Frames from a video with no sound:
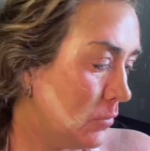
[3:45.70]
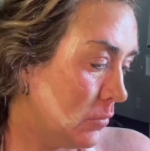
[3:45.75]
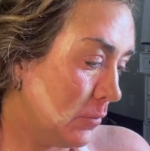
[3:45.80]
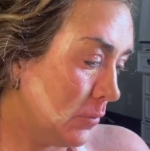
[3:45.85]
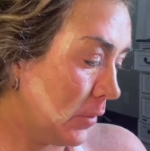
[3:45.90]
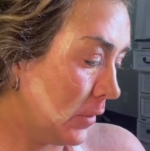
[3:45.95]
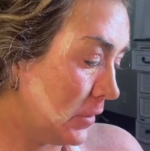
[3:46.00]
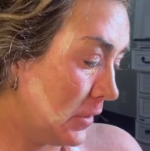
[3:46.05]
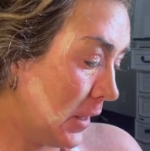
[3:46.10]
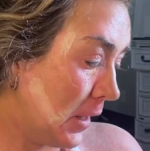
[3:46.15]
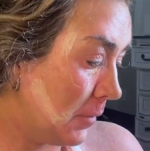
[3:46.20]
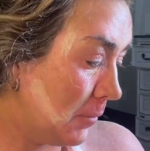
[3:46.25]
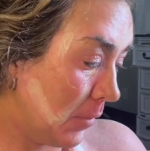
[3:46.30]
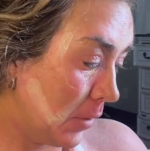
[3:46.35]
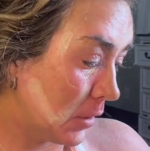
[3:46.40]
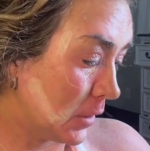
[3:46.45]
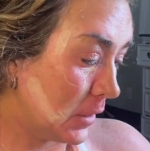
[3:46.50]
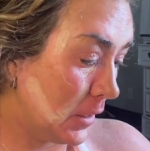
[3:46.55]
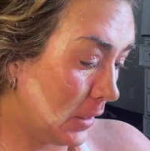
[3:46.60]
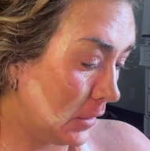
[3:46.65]
what they
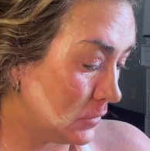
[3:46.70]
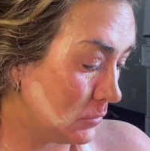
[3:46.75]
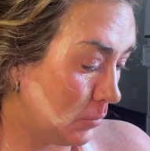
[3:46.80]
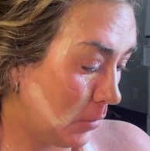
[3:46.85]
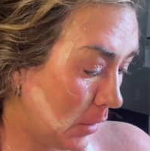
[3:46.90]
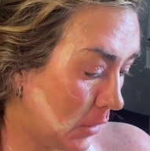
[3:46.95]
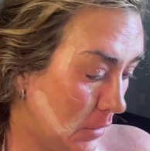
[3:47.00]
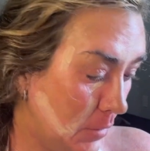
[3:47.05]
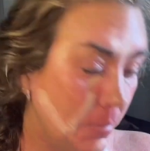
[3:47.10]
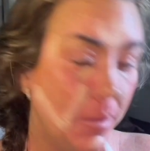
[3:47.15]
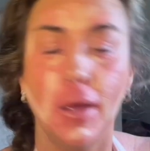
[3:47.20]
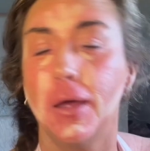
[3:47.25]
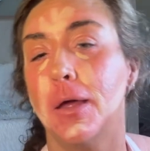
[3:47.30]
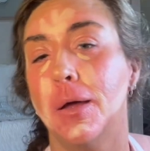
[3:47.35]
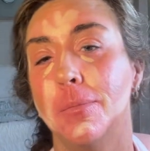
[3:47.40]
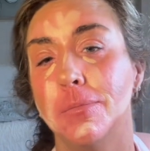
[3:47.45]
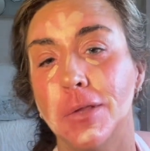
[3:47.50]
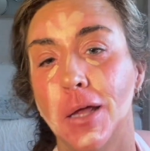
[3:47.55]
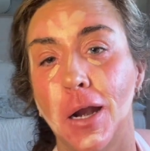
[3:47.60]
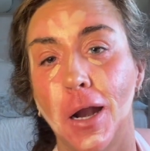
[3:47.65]
market as body makeup
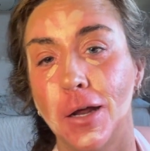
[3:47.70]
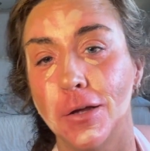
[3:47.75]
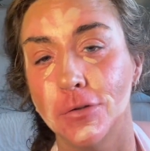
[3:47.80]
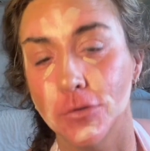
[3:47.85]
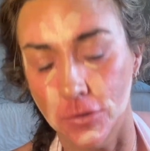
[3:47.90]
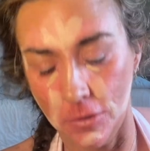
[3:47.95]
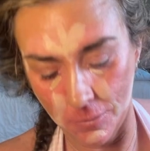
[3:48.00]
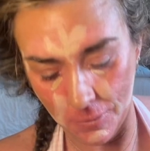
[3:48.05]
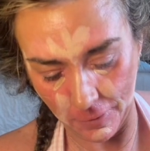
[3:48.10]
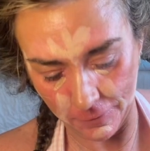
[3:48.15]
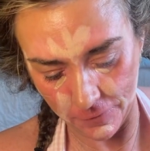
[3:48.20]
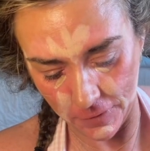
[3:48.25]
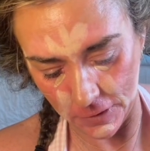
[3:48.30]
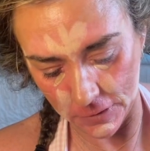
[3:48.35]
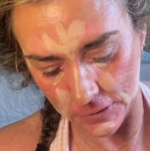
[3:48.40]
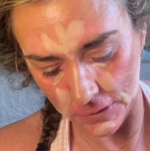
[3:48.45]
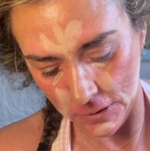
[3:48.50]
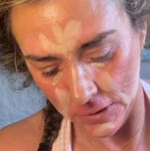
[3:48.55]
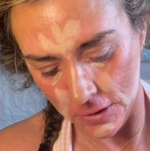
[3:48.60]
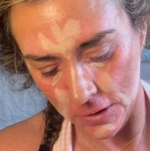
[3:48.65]
that I use on my face.
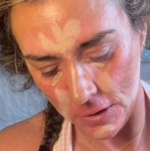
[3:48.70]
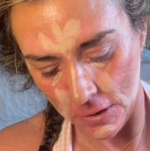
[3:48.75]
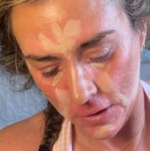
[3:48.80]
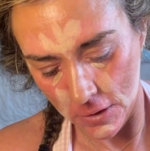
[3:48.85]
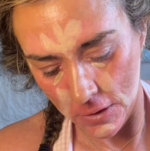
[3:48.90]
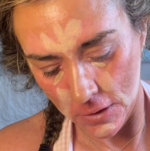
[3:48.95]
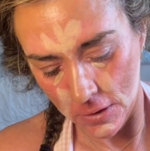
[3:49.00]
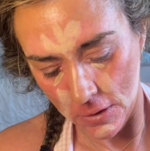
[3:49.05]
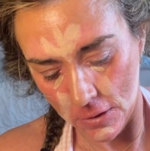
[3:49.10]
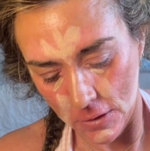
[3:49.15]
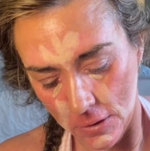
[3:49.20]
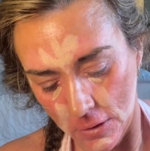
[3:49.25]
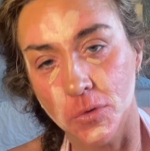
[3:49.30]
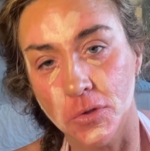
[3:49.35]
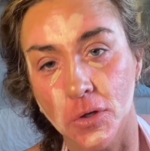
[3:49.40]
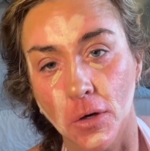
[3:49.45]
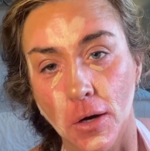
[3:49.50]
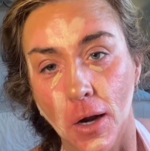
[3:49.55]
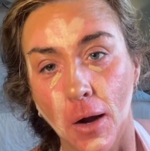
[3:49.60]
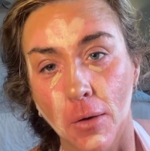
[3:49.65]

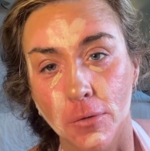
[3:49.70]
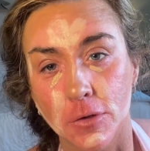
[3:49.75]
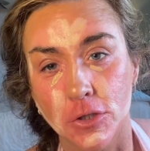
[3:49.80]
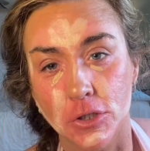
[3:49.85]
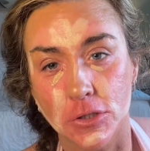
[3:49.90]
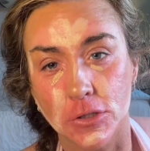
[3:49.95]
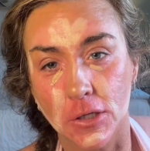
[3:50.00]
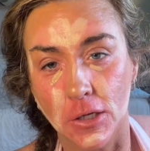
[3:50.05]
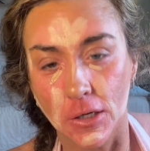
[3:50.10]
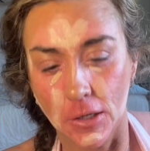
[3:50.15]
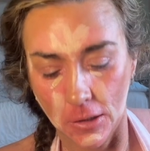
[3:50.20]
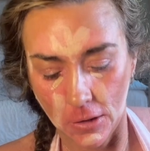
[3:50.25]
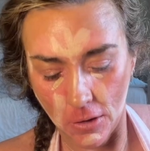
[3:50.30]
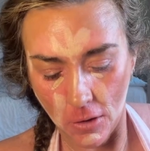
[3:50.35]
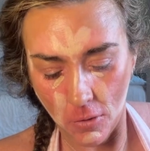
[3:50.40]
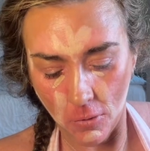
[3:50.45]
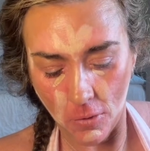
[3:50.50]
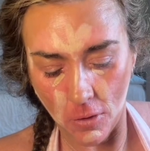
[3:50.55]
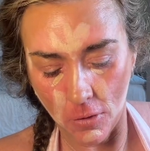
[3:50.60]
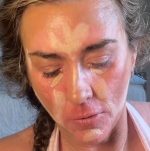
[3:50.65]
So now we're just going to
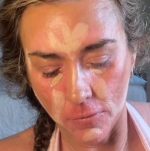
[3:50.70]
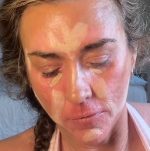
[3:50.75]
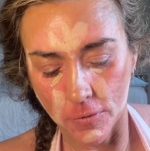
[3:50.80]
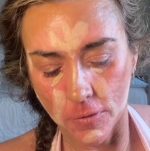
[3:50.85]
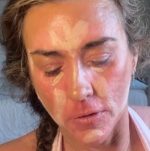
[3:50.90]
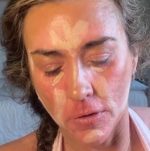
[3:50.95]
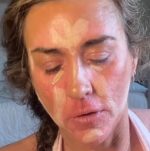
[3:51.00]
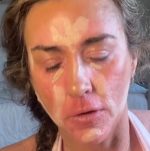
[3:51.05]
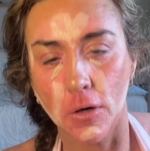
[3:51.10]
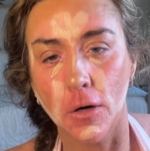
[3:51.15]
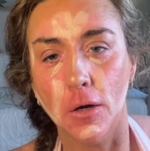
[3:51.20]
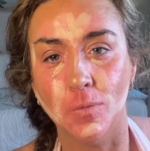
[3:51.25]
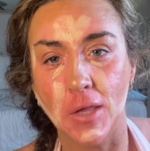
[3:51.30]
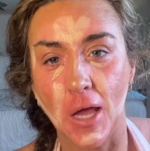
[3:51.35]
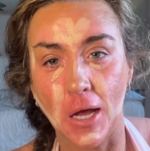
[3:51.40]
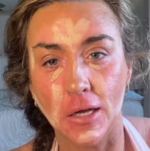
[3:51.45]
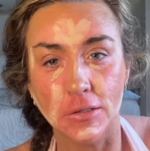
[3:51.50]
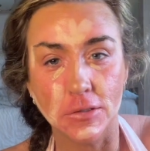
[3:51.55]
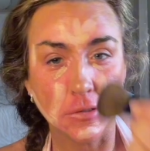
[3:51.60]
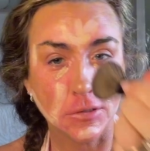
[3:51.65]
go over
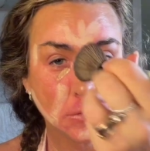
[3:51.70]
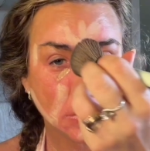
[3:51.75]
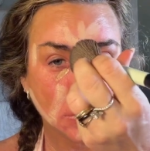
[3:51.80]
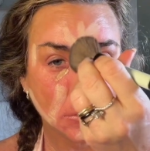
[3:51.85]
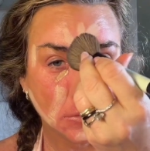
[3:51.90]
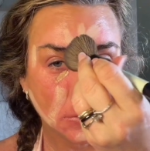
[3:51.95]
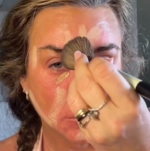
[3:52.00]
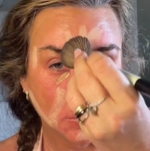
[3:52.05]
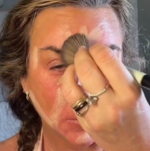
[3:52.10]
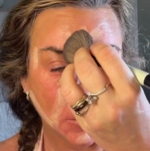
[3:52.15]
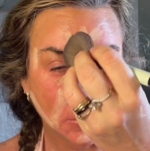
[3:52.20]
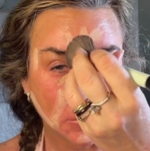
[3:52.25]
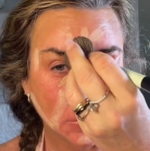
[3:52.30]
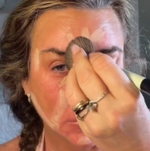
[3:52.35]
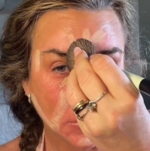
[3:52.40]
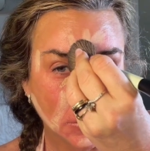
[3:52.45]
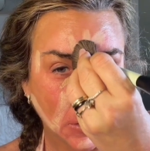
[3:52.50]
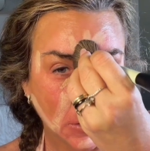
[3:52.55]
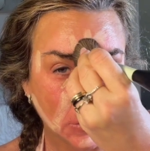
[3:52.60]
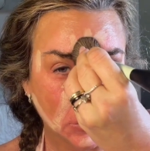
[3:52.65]
that middle
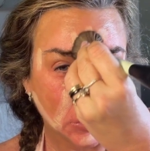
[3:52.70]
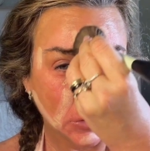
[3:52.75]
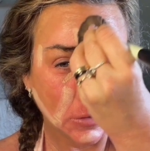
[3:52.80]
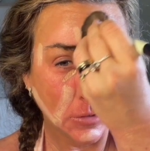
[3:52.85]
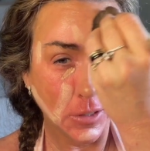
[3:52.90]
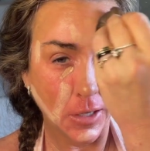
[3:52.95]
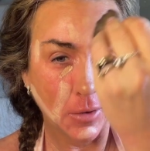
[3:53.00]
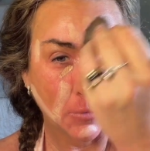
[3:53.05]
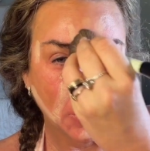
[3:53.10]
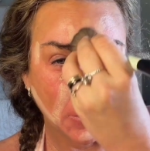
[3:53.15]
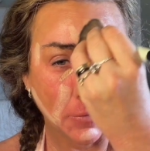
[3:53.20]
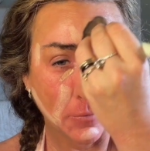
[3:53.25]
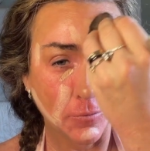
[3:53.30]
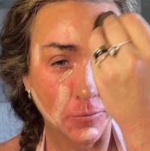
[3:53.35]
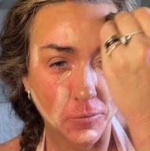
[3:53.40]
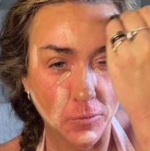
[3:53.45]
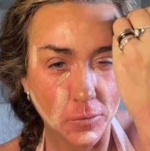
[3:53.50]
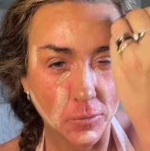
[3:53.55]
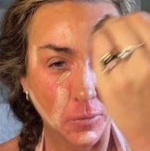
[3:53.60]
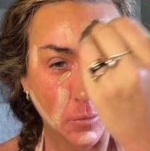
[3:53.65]
section that we've
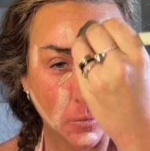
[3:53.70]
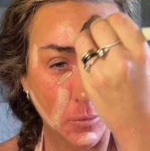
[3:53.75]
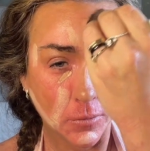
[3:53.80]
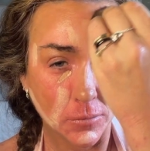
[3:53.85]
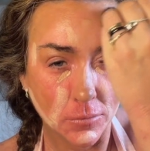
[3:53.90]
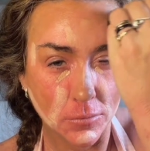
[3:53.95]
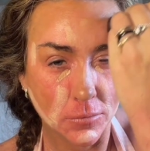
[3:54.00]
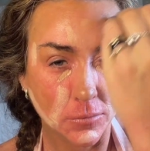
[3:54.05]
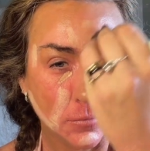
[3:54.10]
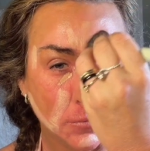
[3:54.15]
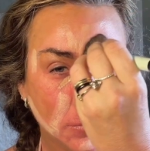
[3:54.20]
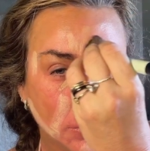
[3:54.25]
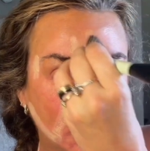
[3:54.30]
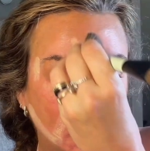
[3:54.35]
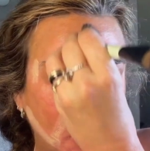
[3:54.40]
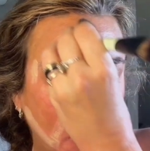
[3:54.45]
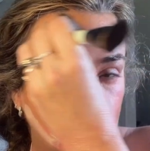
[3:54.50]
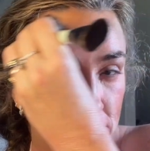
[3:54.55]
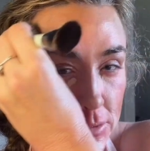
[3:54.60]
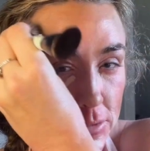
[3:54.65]

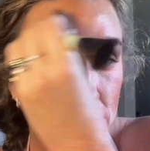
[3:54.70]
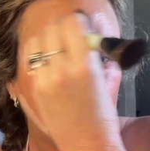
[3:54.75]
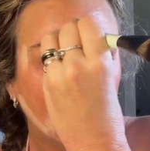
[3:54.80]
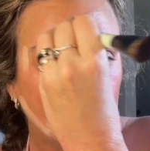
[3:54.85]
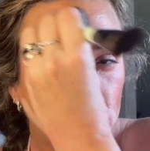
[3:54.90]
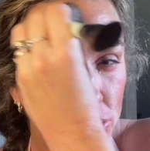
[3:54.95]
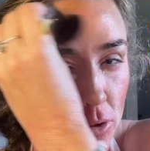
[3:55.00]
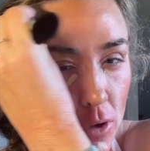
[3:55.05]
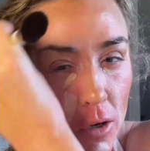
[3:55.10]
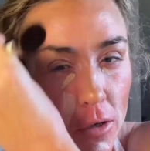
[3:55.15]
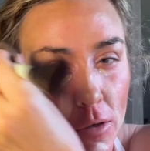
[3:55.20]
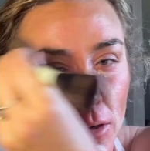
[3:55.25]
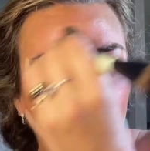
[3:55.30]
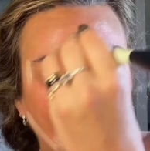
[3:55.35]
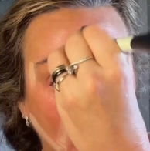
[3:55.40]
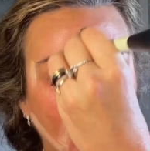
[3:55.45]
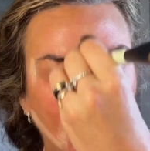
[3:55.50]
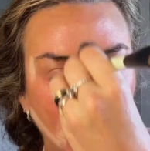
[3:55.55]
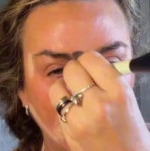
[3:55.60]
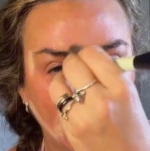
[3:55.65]
basically drawn
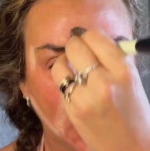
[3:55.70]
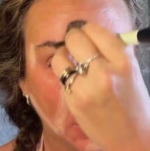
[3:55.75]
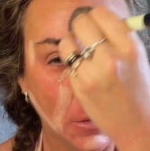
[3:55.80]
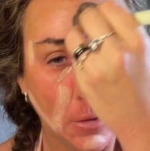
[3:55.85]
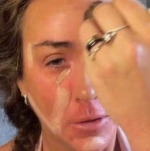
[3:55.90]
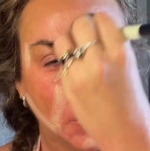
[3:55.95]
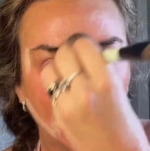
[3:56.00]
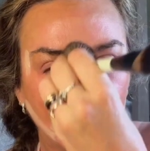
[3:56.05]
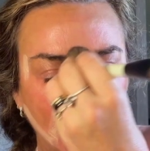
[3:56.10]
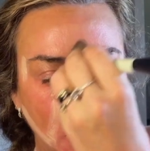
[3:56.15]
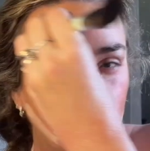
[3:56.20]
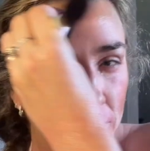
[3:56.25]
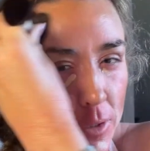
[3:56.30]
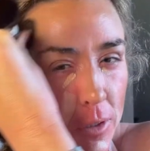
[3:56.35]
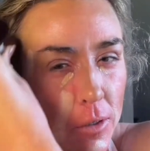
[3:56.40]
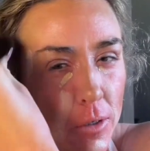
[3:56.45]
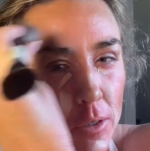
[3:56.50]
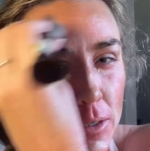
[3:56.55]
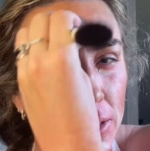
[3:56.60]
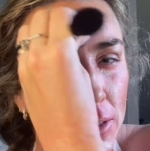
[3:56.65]
on. We're
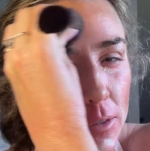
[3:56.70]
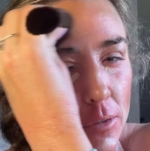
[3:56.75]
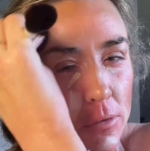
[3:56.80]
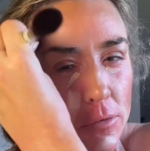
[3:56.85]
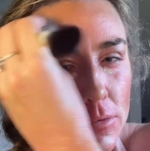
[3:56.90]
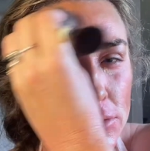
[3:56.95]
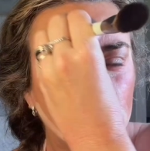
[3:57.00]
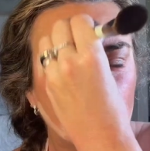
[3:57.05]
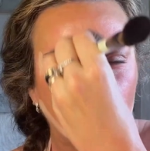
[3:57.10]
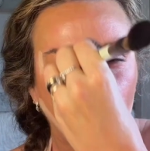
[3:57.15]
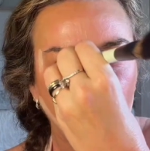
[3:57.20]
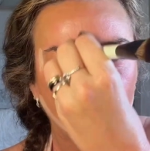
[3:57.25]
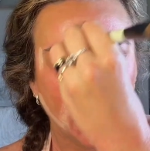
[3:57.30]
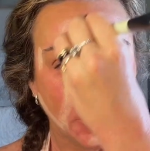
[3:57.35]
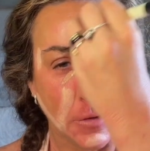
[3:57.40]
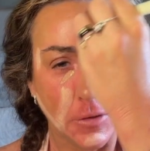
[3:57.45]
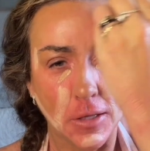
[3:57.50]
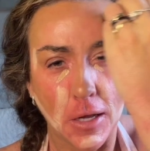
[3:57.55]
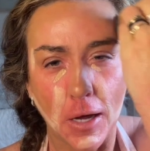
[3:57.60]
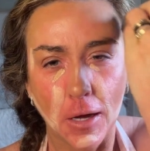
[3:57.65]
going to
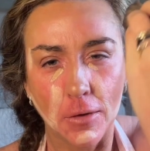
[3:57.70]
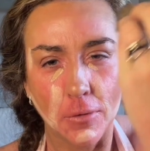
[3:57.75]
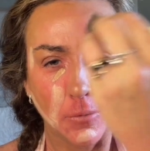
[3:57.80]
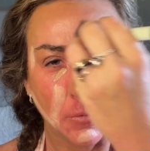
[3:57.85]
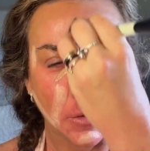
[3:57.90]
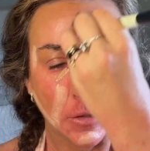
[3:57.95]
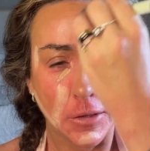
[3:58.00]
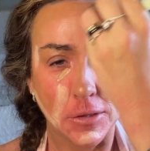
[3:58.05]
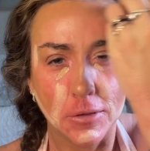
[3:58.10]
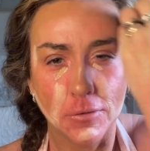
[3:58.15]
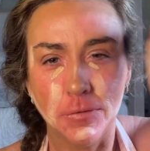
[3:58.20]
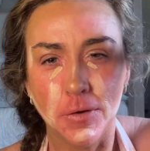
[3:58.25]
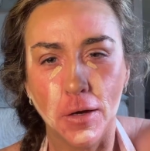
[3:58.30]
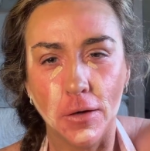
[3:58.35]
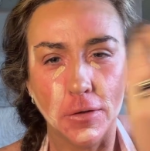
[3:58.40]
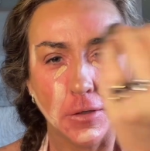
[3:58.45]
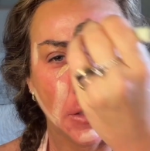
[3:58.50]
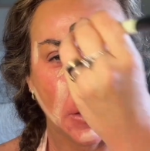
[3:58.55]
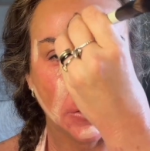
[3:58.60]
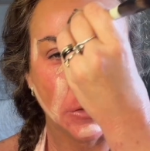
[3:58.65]
soften that with the
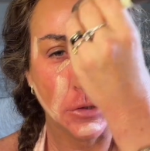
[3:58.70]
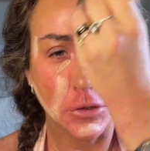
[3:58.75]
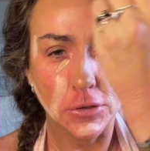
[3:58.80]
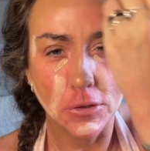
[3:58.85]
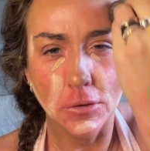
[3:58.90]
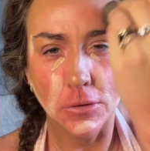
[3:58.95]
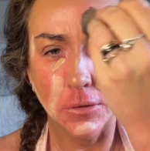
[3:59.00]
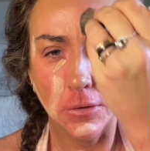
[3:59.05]
foundation.